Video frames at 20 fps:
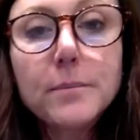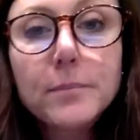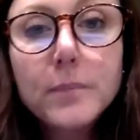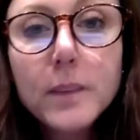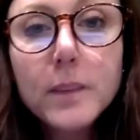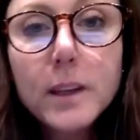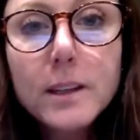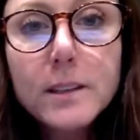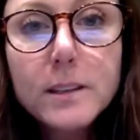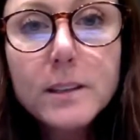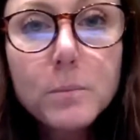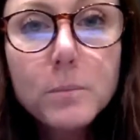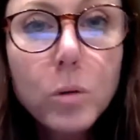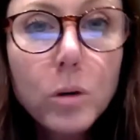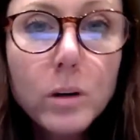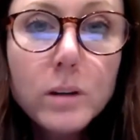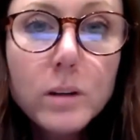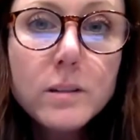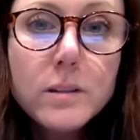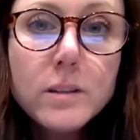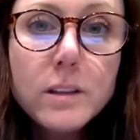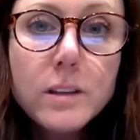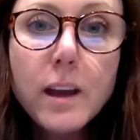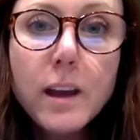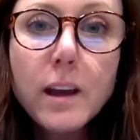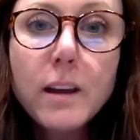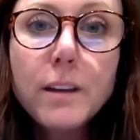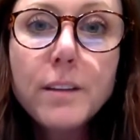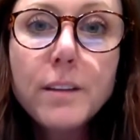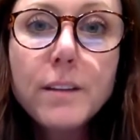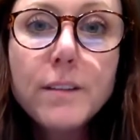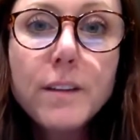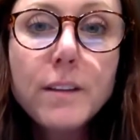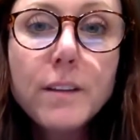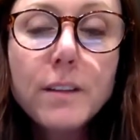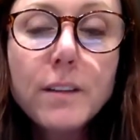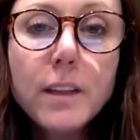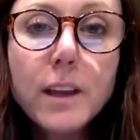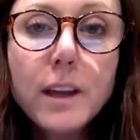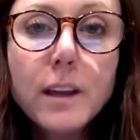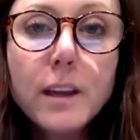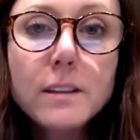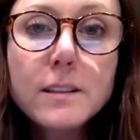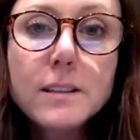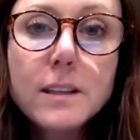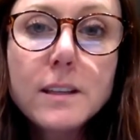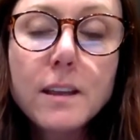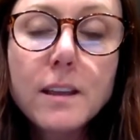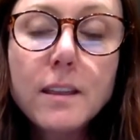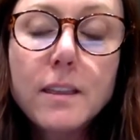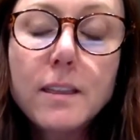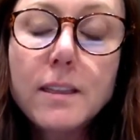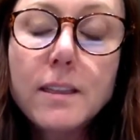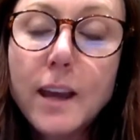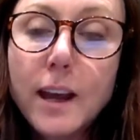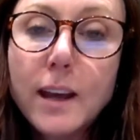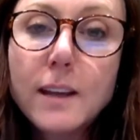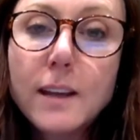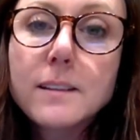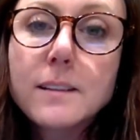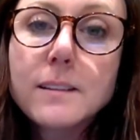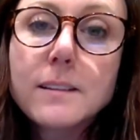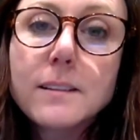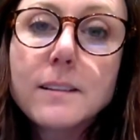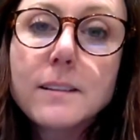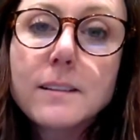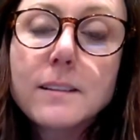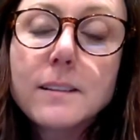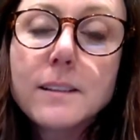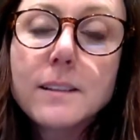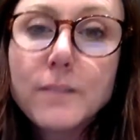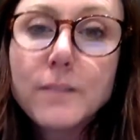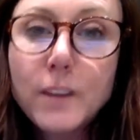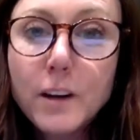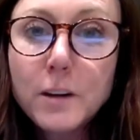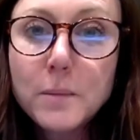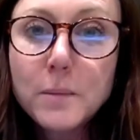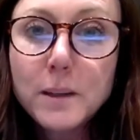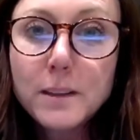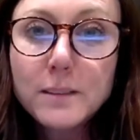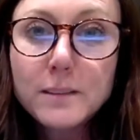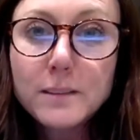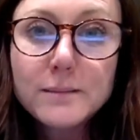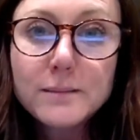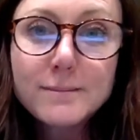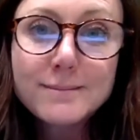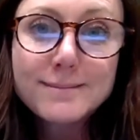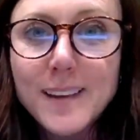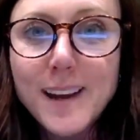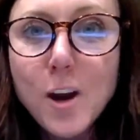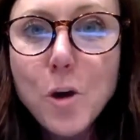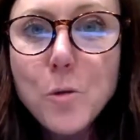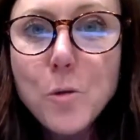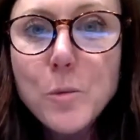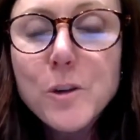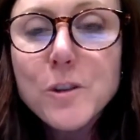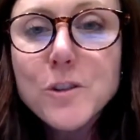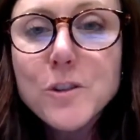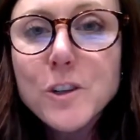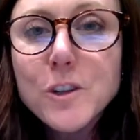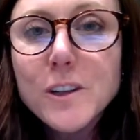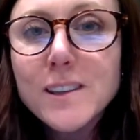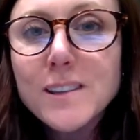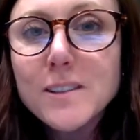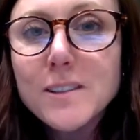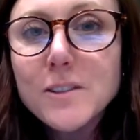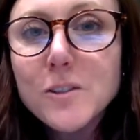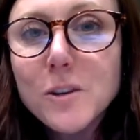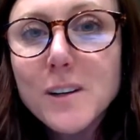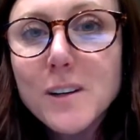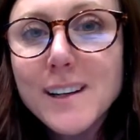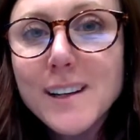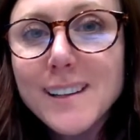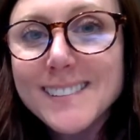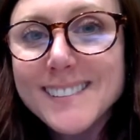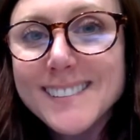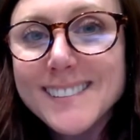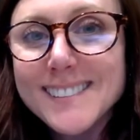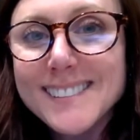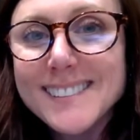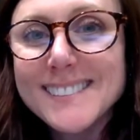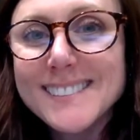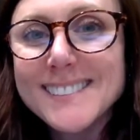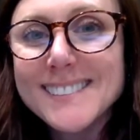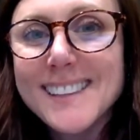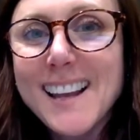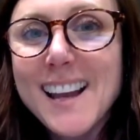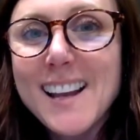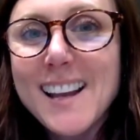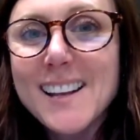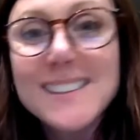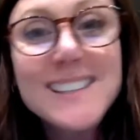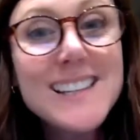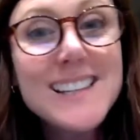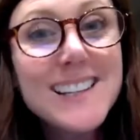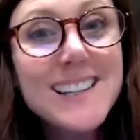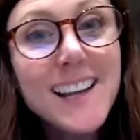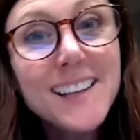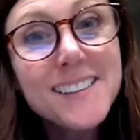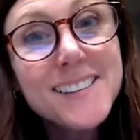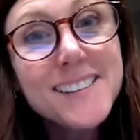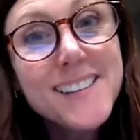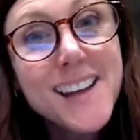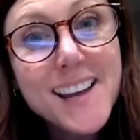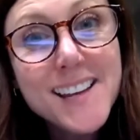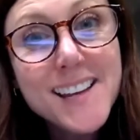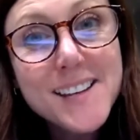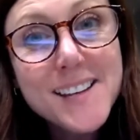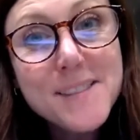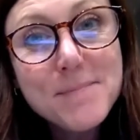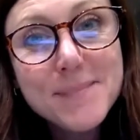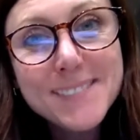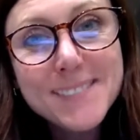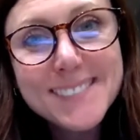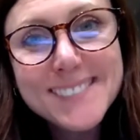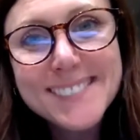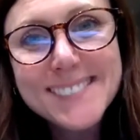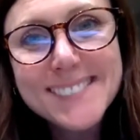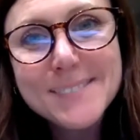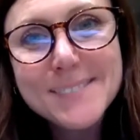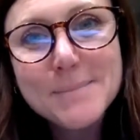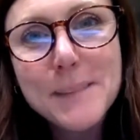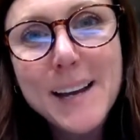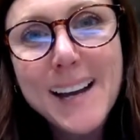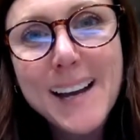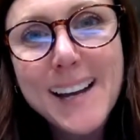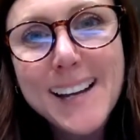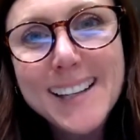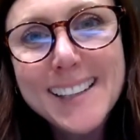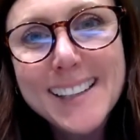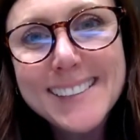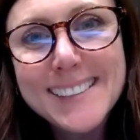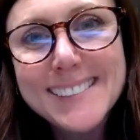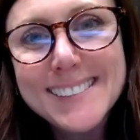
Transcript: is important to the health of everything else in that environment. I hope you enjoyed the story, and I'll see you next time. Bye.